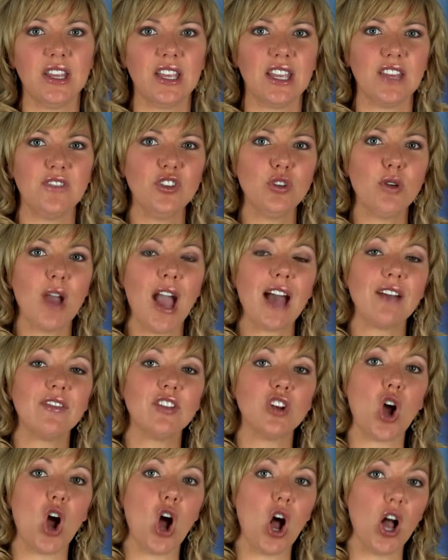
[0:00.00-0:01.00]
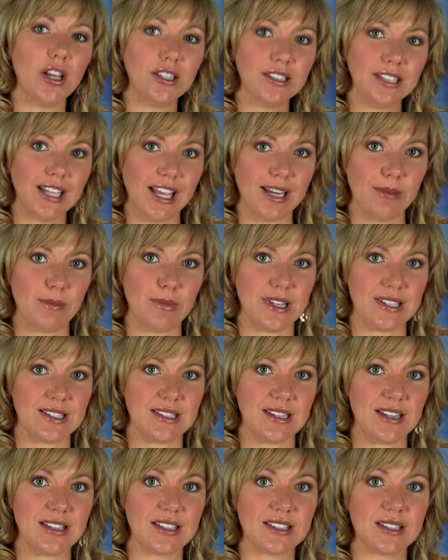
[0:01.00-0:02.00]
If you have an online
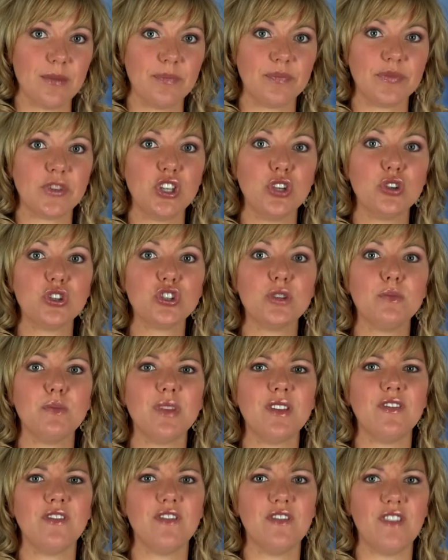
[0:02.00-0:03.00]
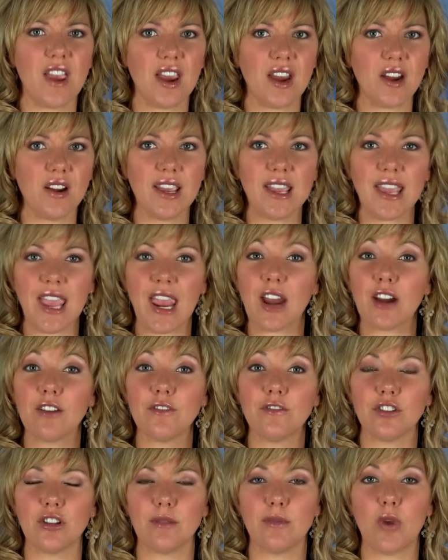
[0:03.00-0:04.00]
business, you should be very
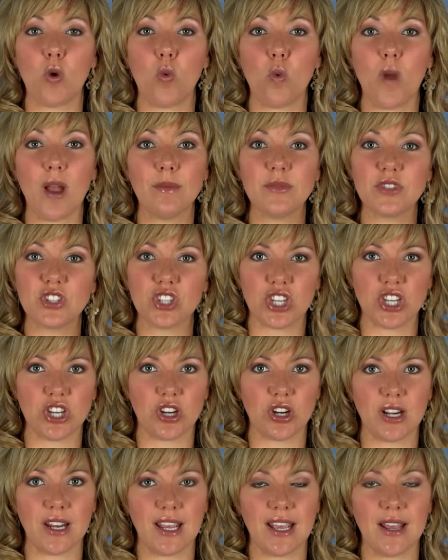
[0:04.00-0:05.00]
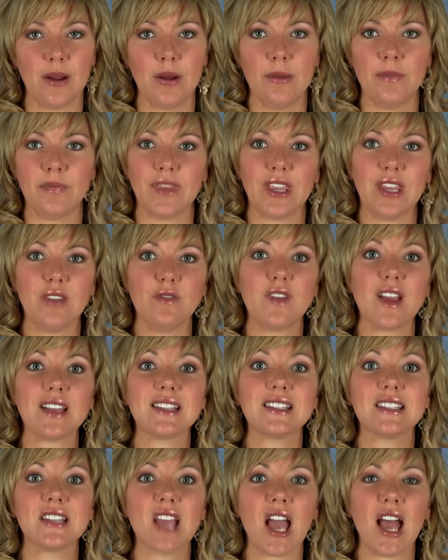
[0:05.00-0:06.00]
careful about web security.
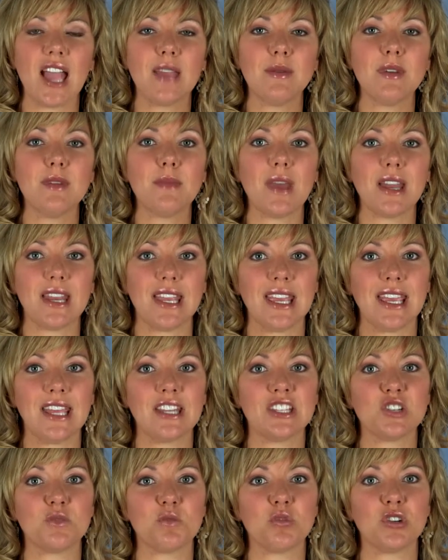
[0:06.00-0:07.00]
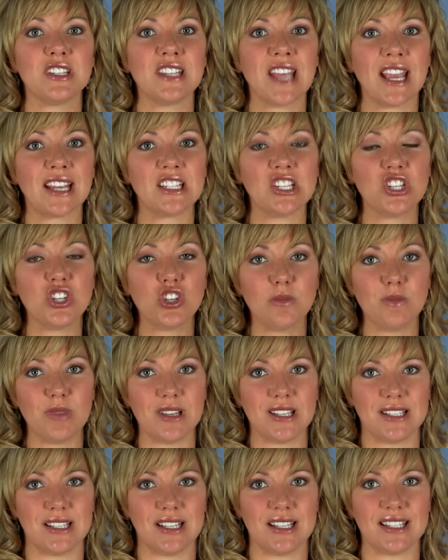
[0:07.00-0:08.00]
Invest time and money into protecting your
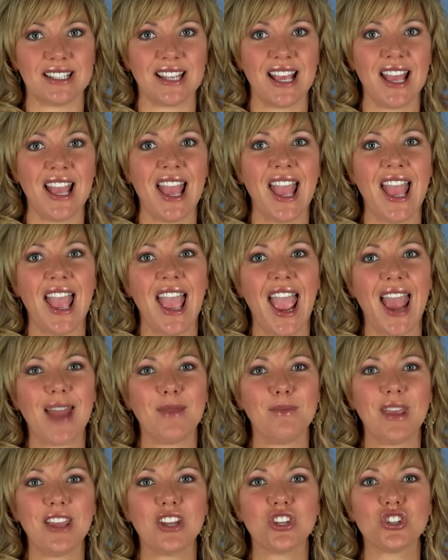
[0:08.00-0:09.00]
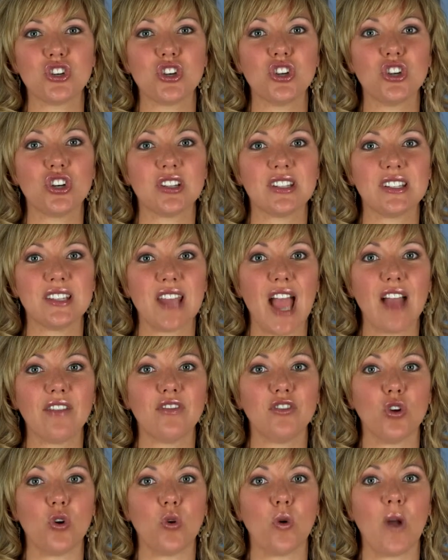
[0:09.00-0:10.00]
business and make sure your
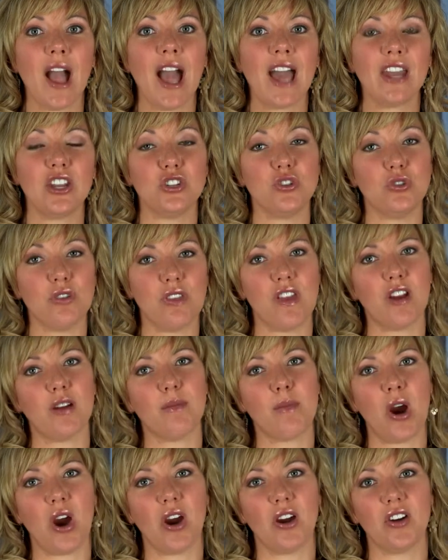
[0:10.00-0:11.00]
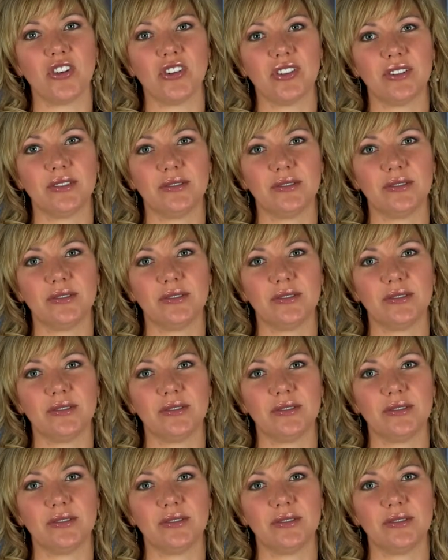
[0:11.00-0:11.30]
staff know how to do their part.